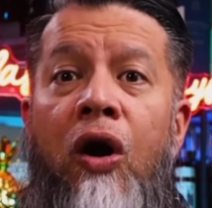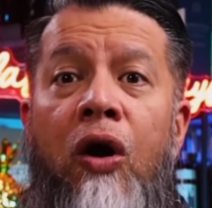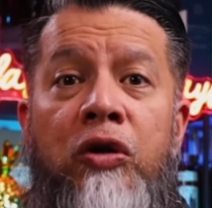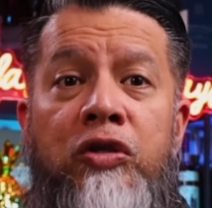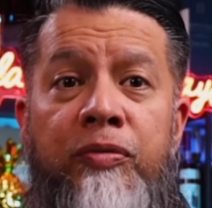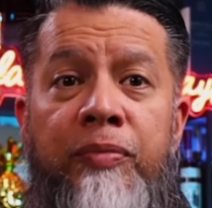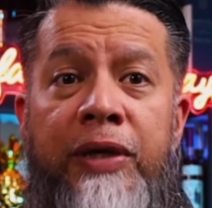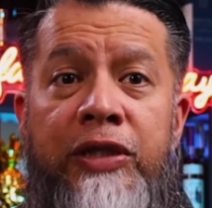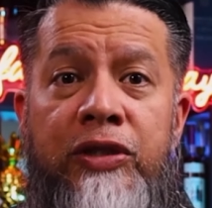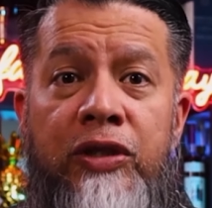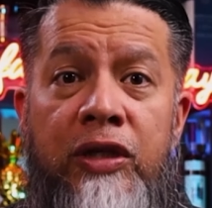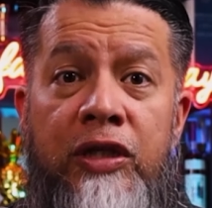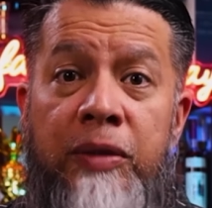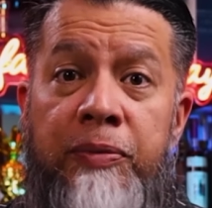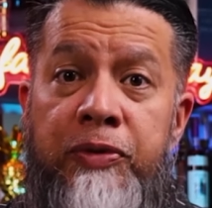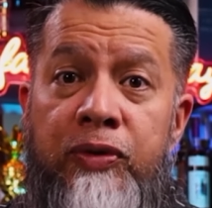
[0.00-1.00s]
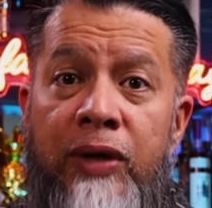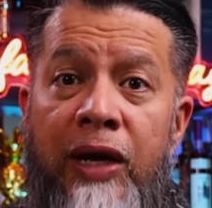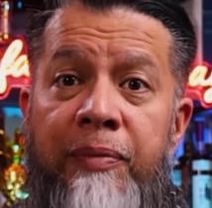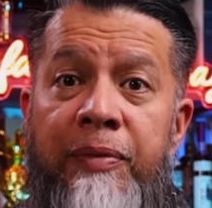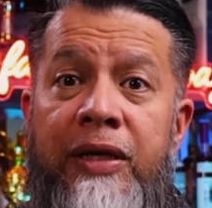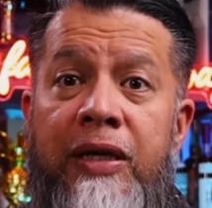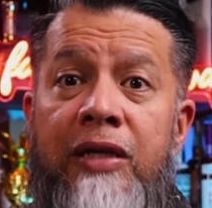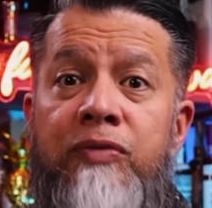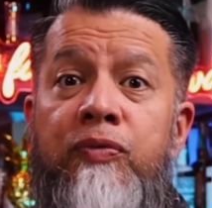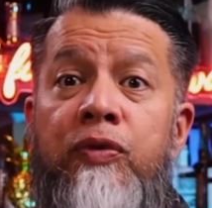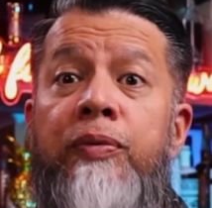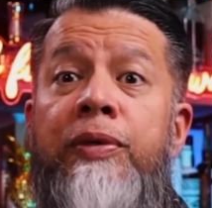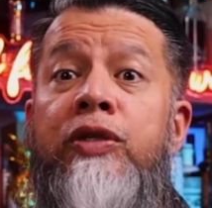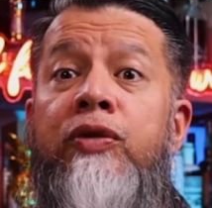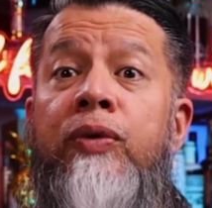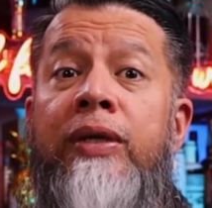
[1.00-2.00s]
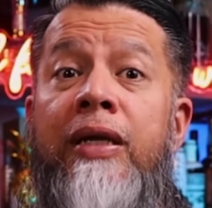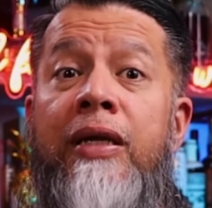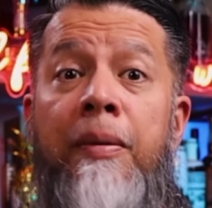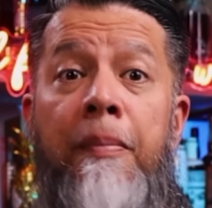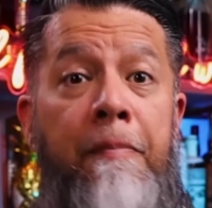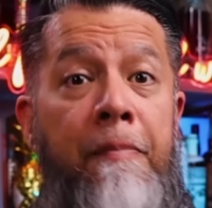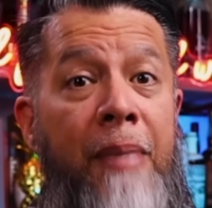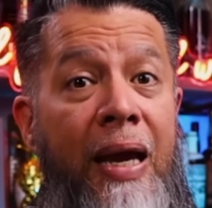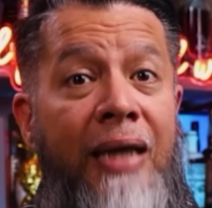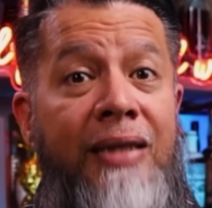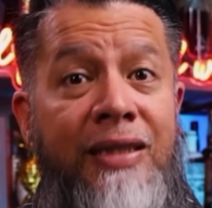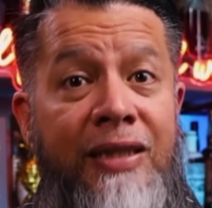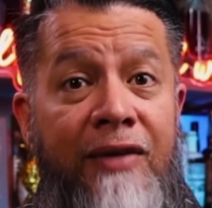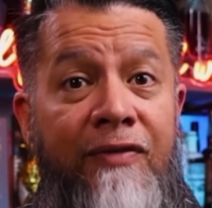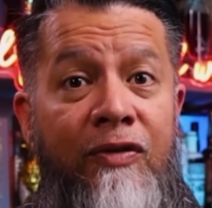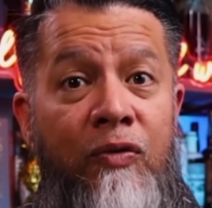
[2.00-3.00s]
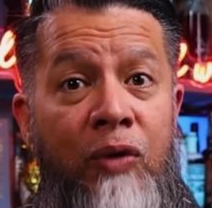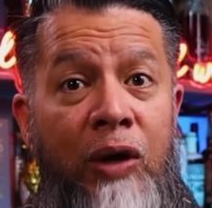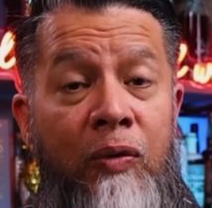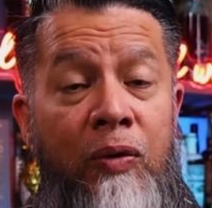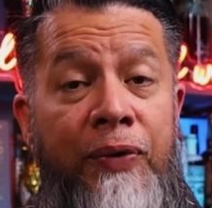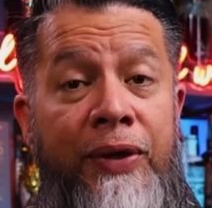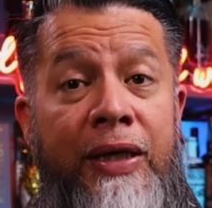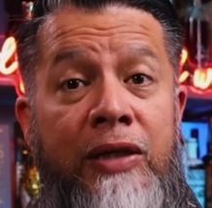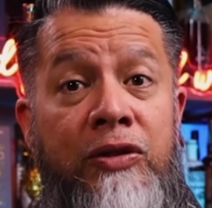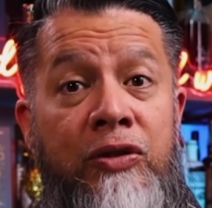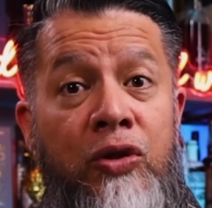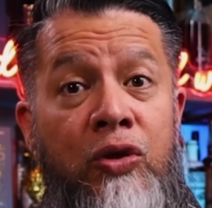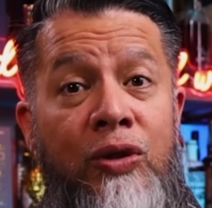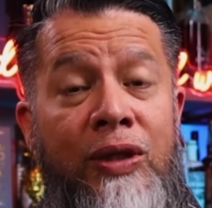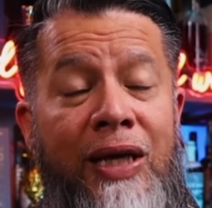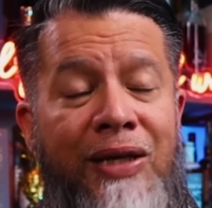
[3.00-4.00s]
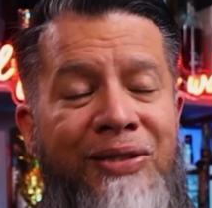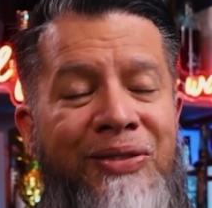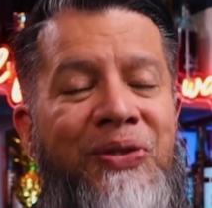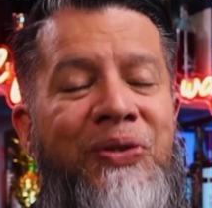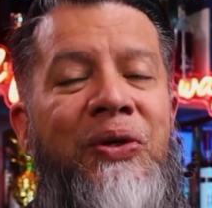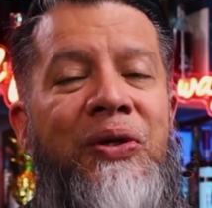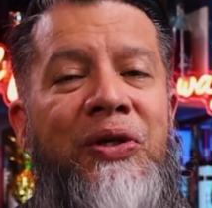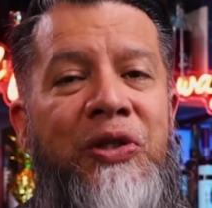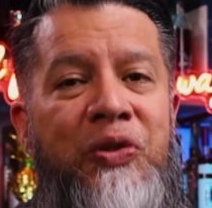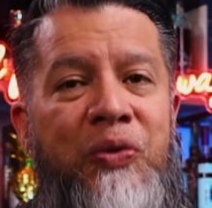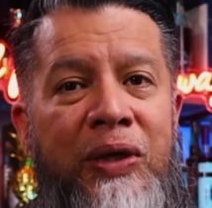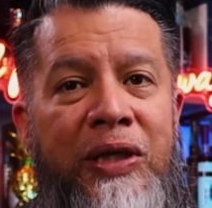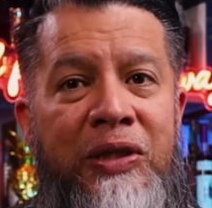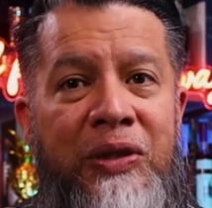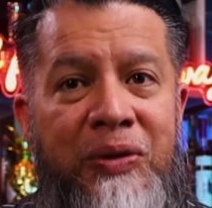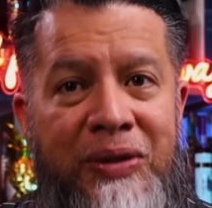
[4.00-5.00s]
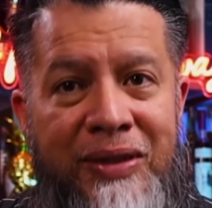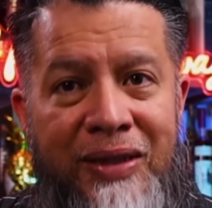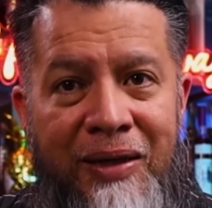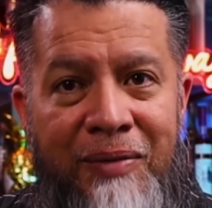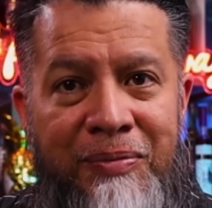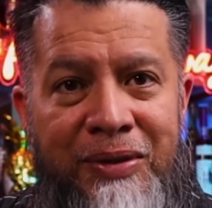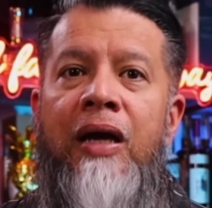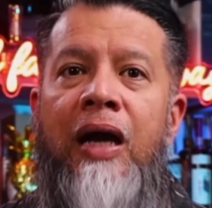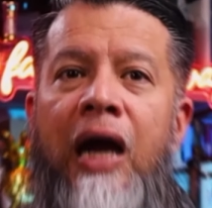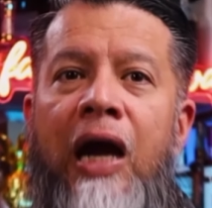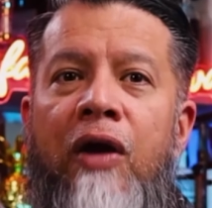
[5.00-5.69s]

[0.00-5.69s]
Also make sure to subscribe because we'll be doing an amazing giveaway when we hit 2,222 subs.